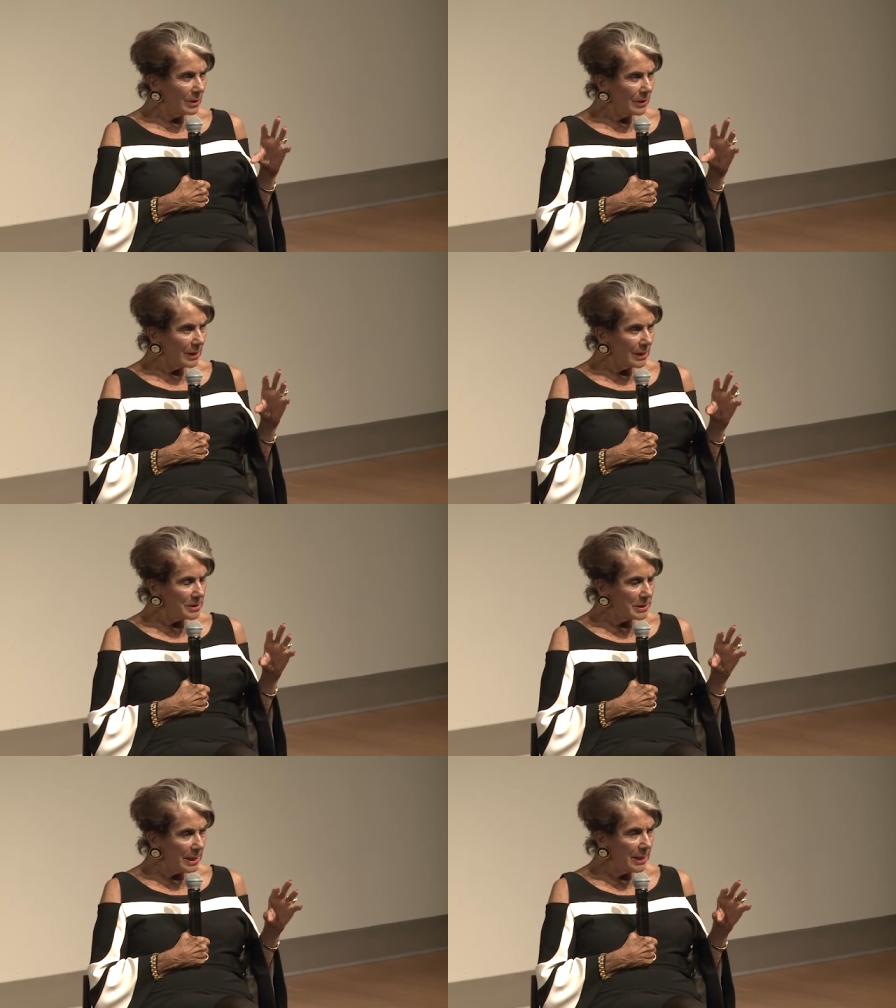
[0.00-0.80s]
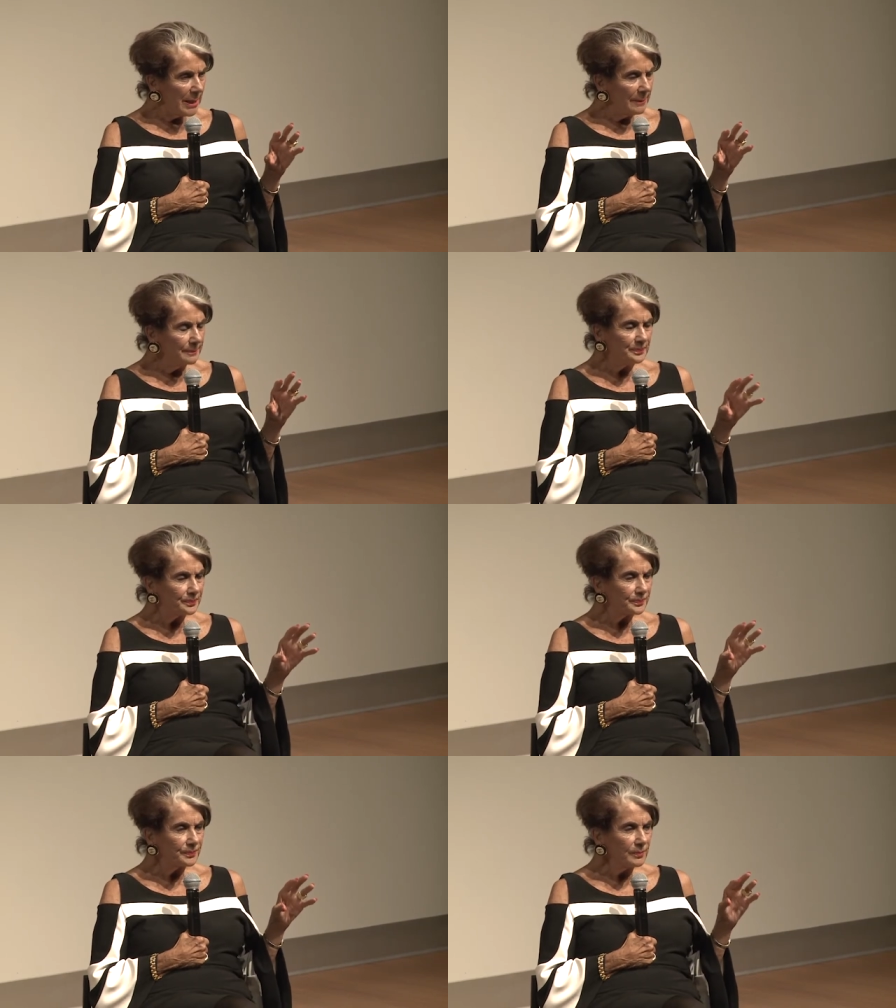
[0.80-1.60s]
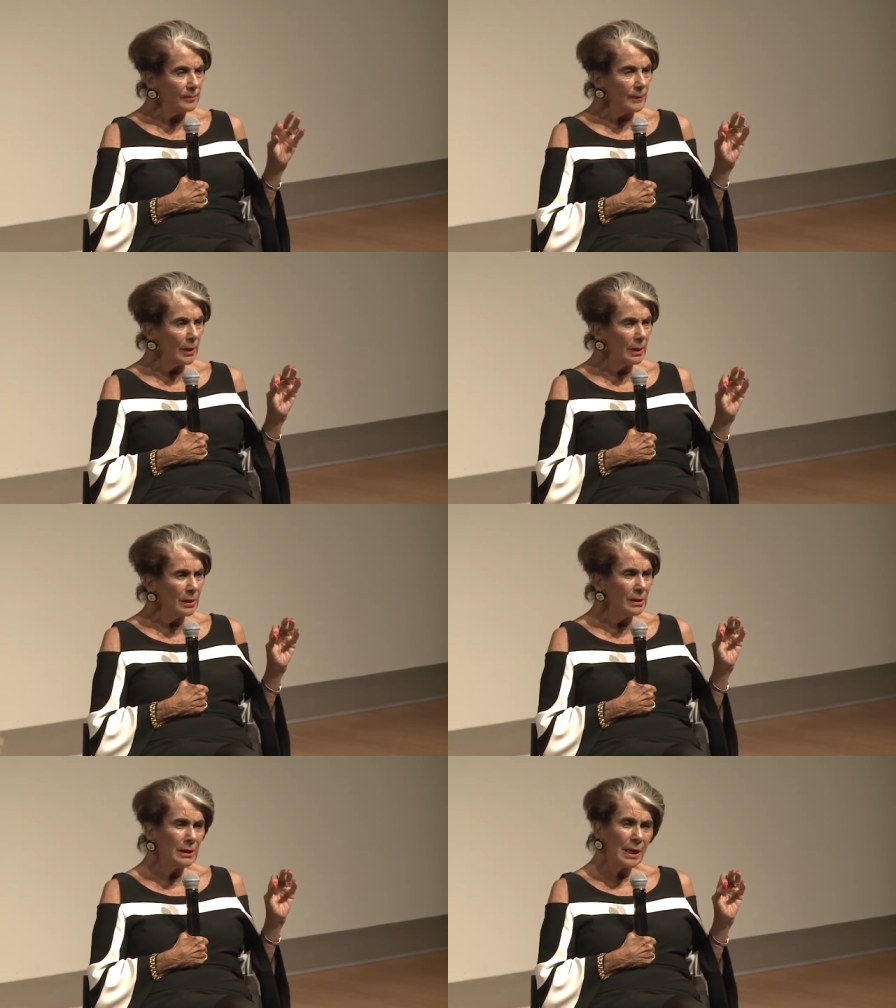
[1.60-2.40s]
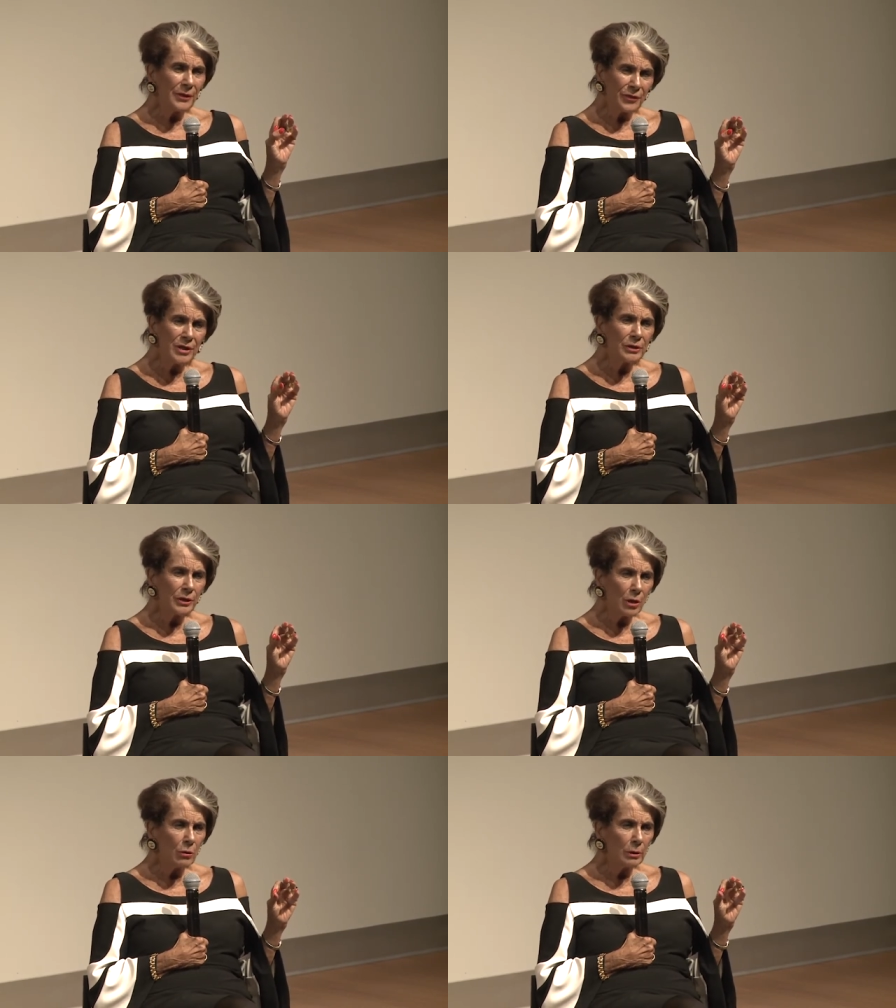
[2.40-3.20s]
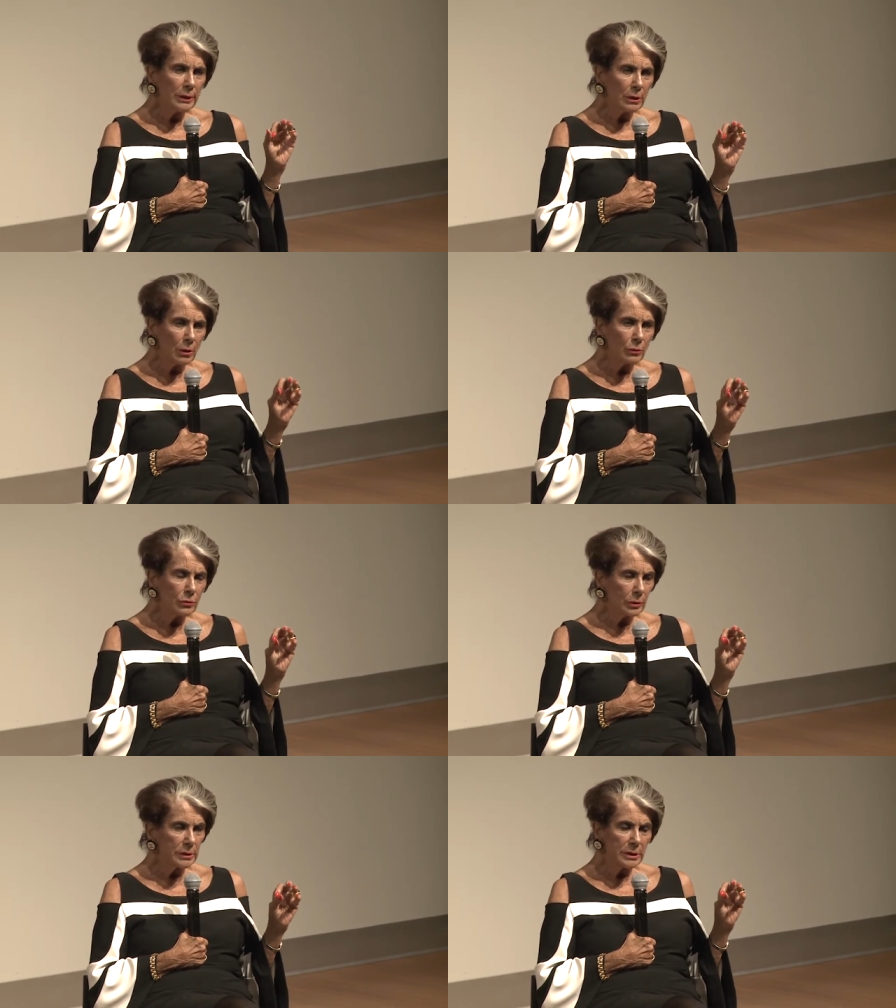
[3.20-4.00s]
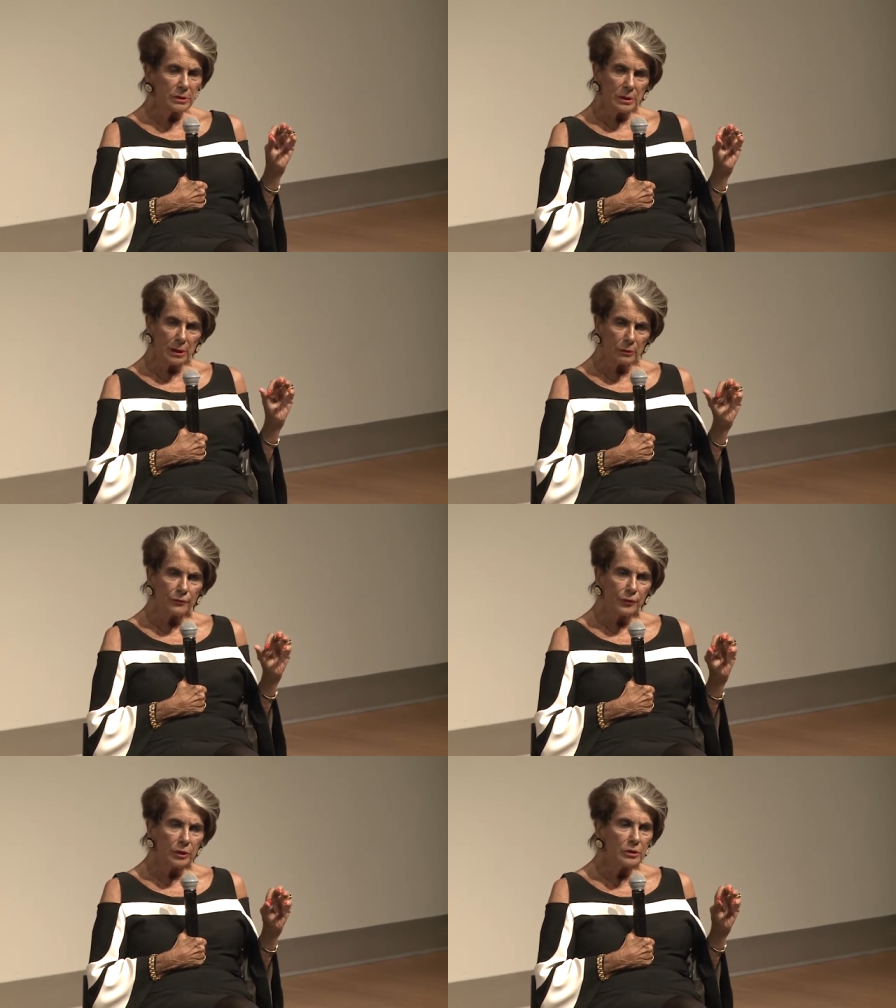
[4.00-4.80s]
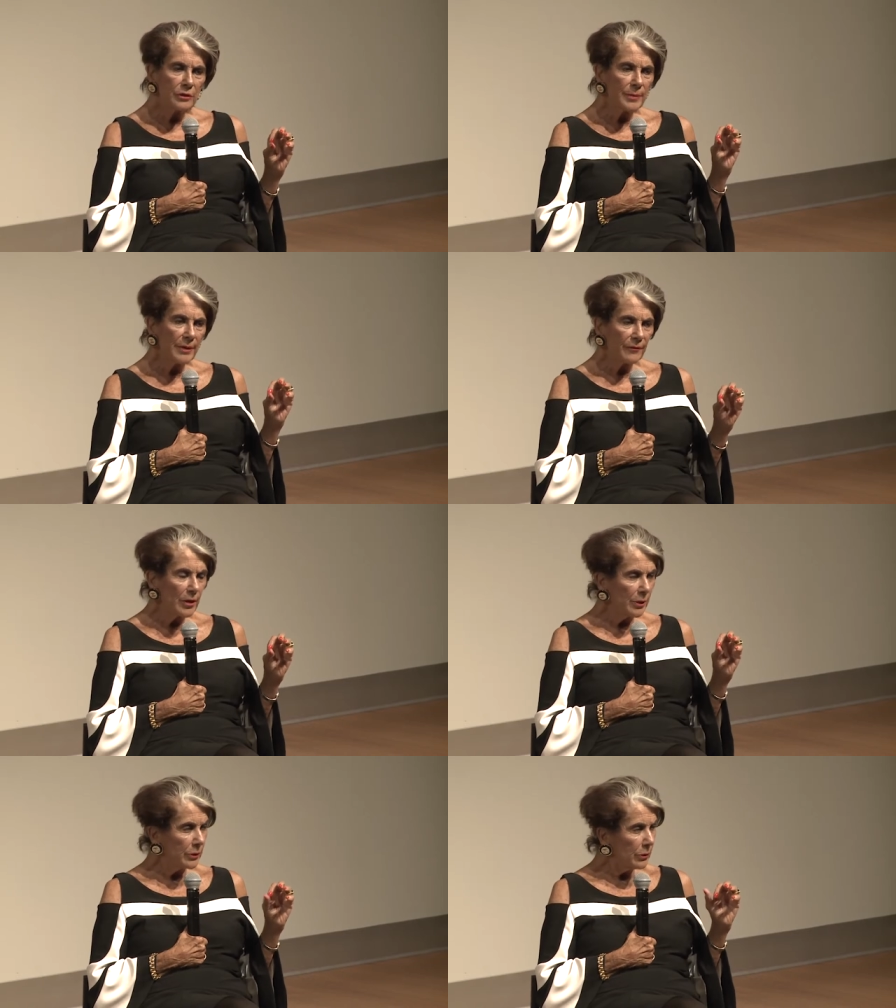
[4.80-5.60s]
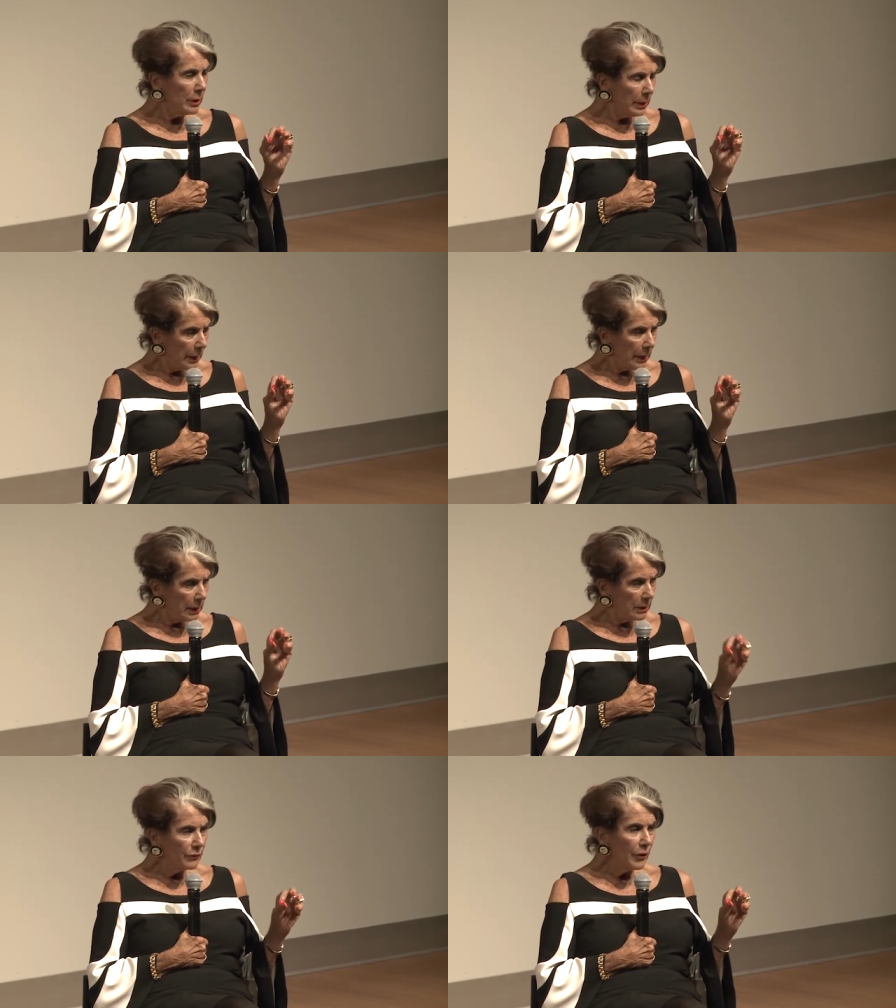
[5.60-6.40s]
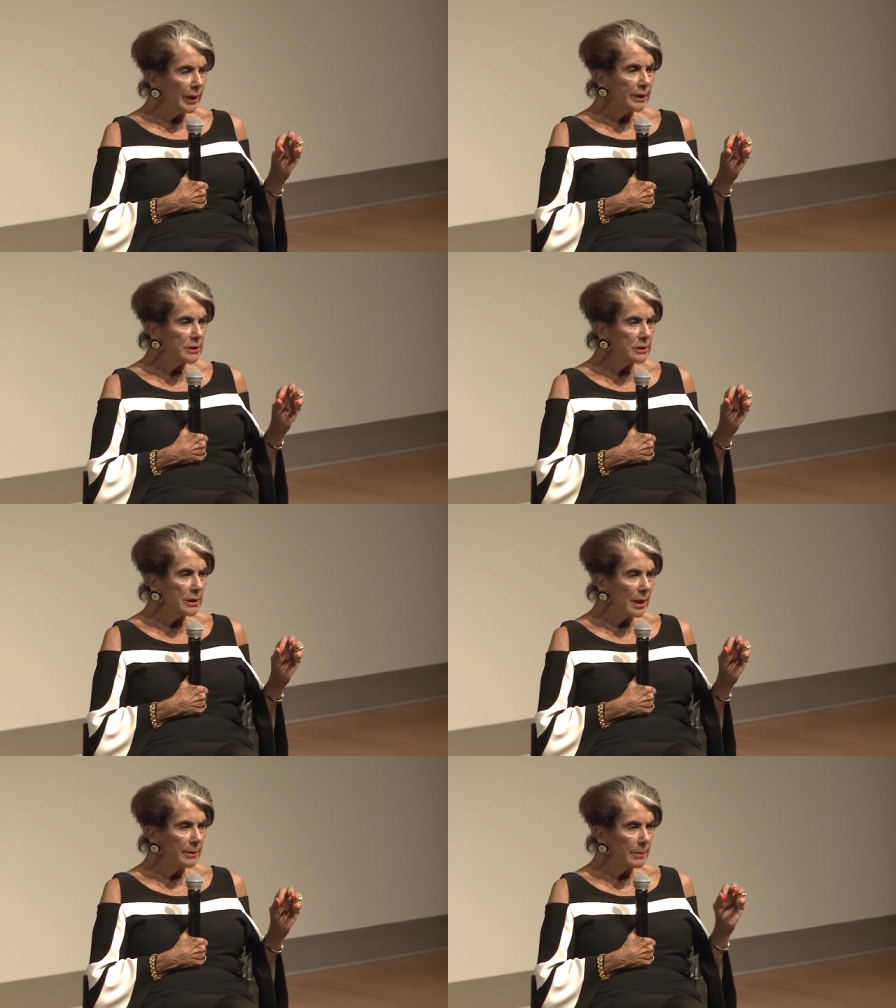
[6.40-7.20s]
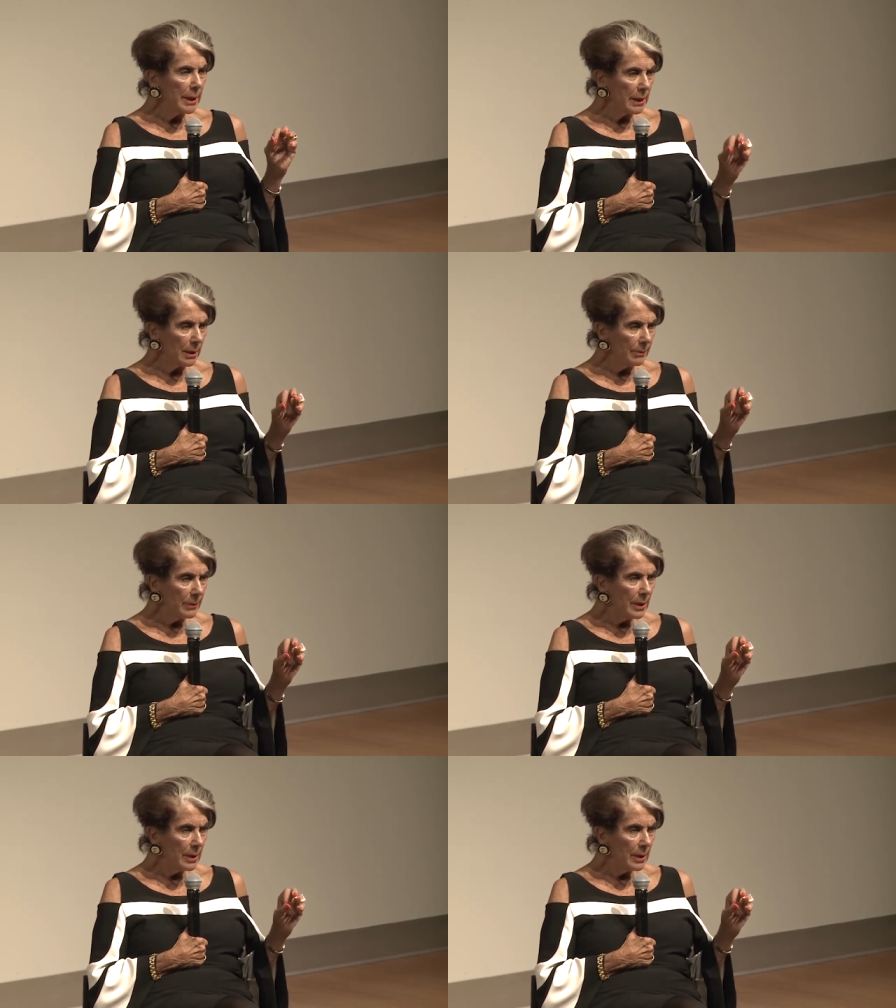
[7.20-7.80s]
they contain, I think, the only known to exist color footage of my father in the Frankenstein makeup.